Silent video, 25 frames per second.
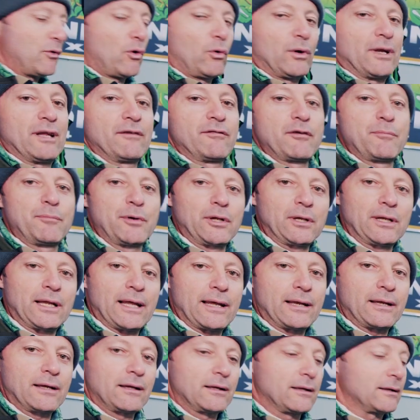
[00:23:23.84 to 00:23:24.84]
more livable
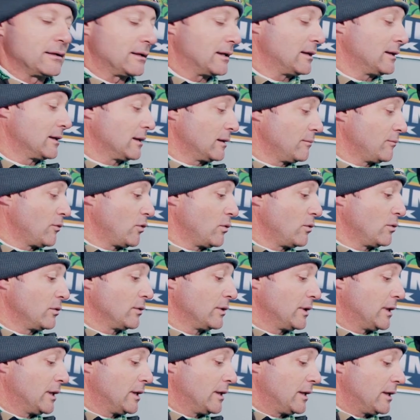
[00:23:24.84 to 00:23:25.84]
and a little more
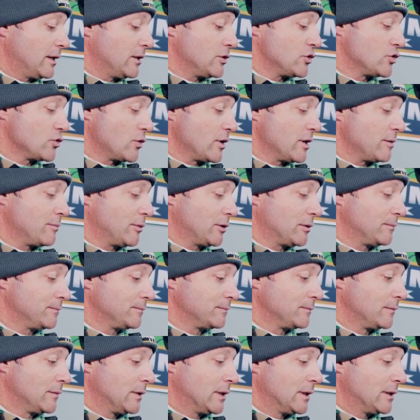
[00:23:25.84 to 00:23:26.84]
enjoyable.
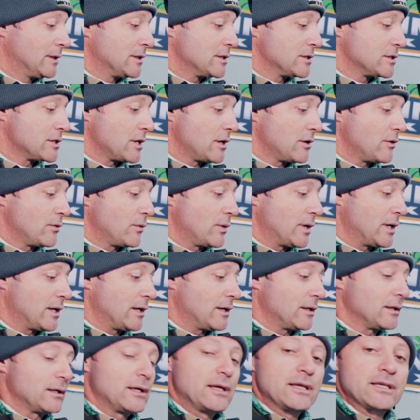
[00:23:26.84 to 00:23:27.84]

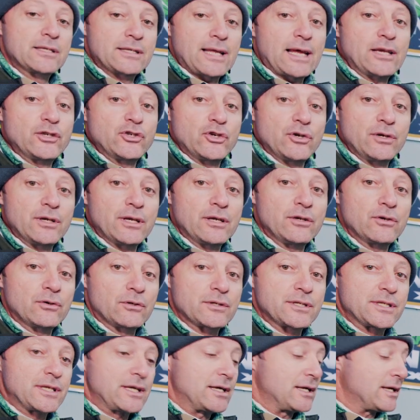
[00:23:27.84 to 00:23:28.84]
So stay tuned and
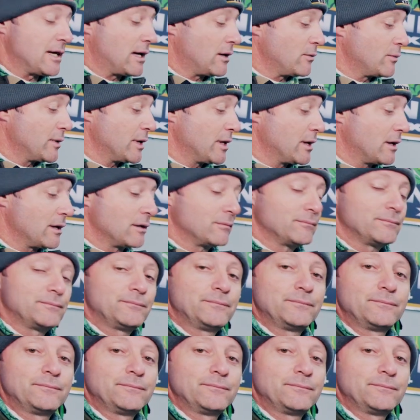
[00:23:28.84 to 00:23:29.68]
you'll see how we go.